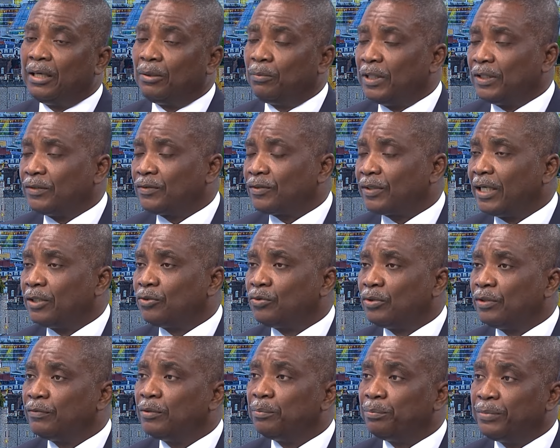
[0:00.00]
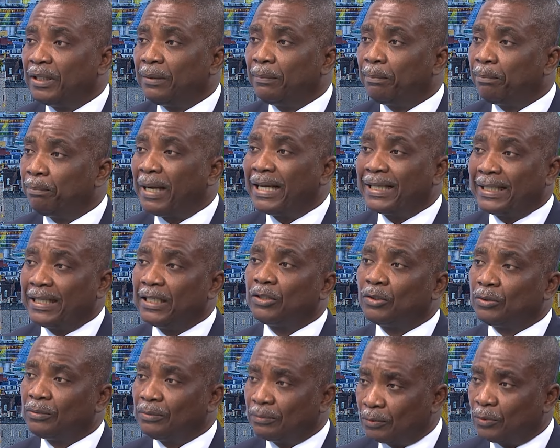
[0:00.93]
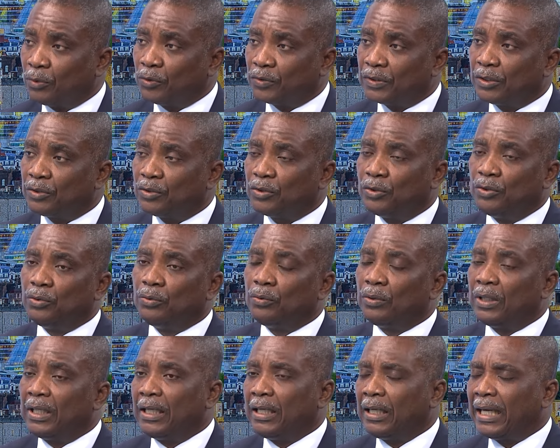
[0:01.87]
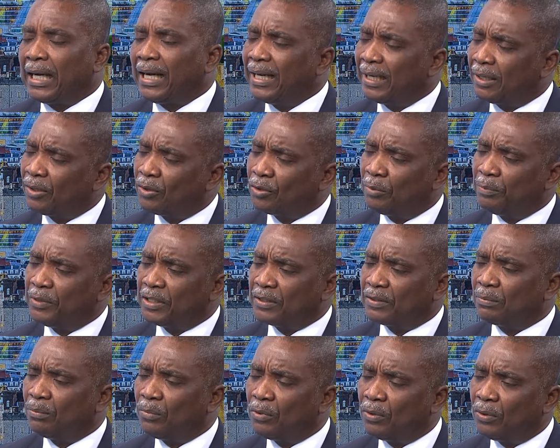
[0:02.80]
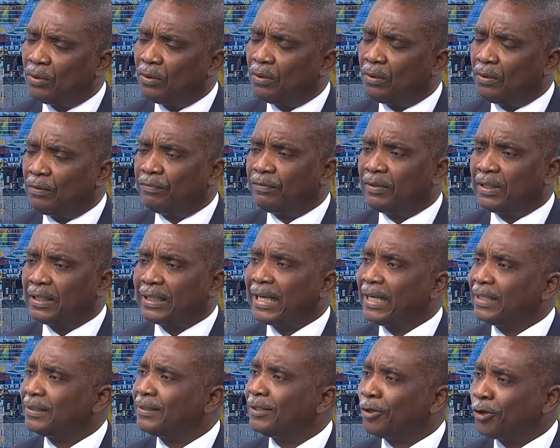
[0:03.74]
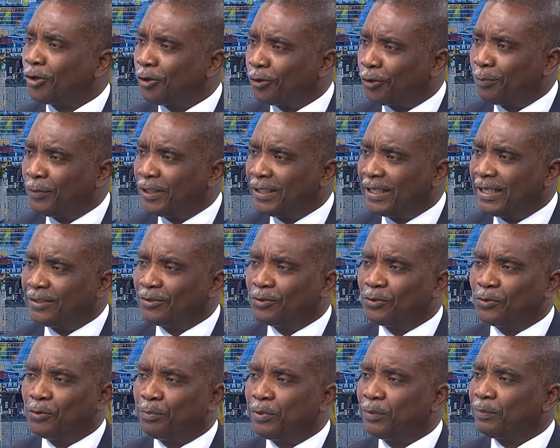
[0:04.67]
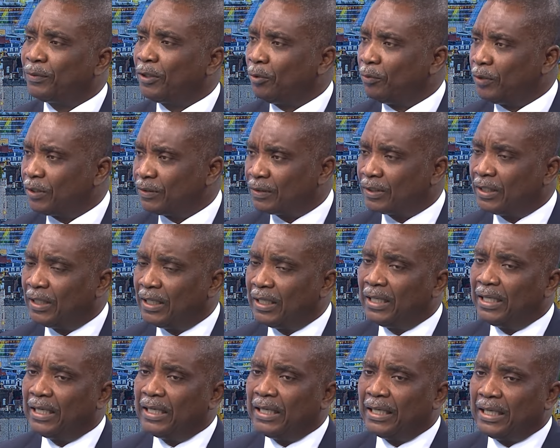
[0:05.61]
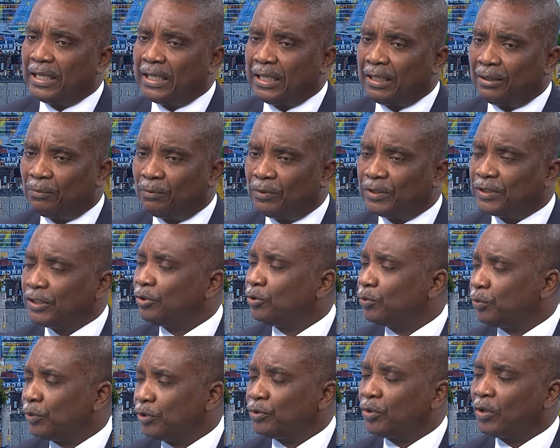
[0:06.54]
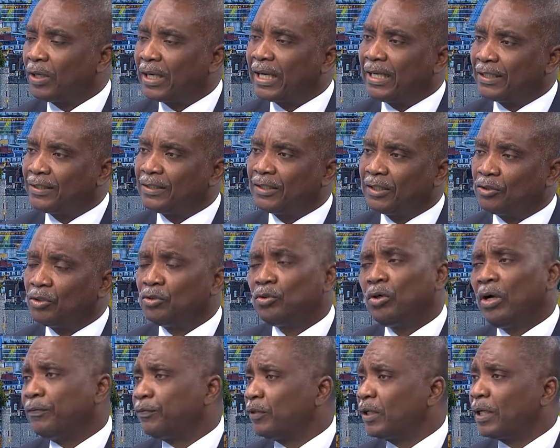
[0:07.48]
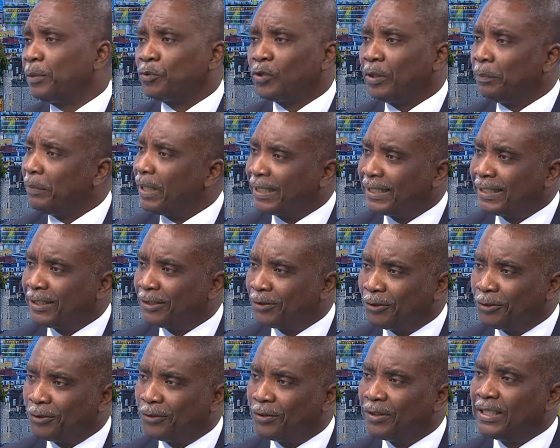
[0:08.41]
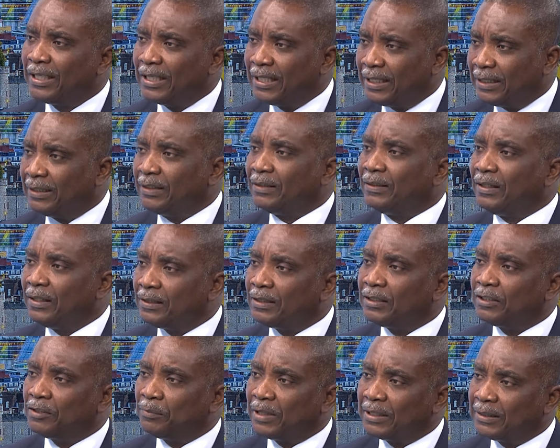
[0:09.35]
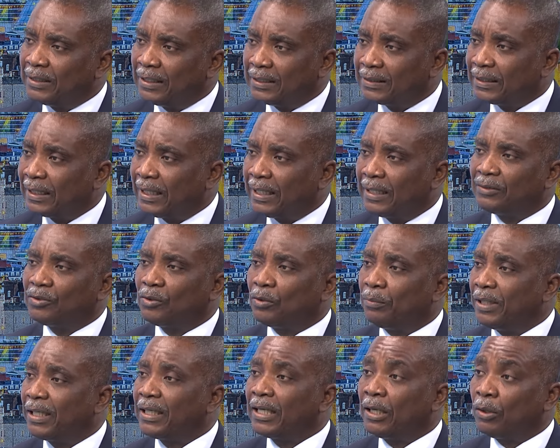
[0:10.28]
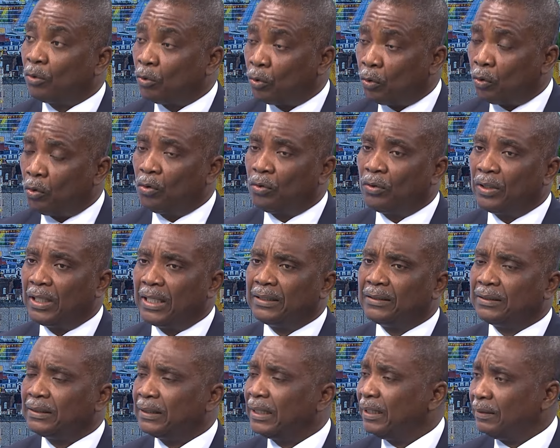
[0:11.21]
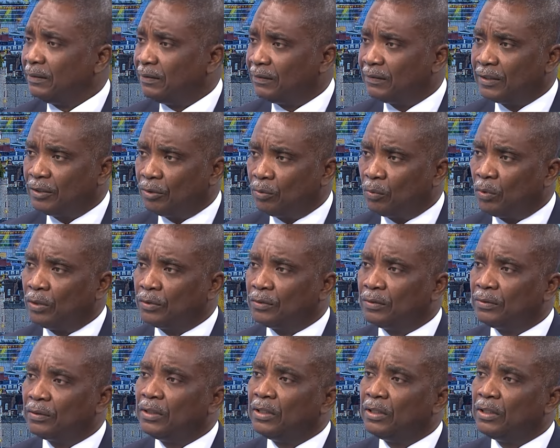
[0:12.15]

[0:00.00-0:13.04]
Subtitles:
We try to even bring banking closer to you. Our economy is more of a cash economy. And so people always wanting to withdraw cash, and they don't have to come to a banking hall. The relationship managers are at your beck and call, and anything you want,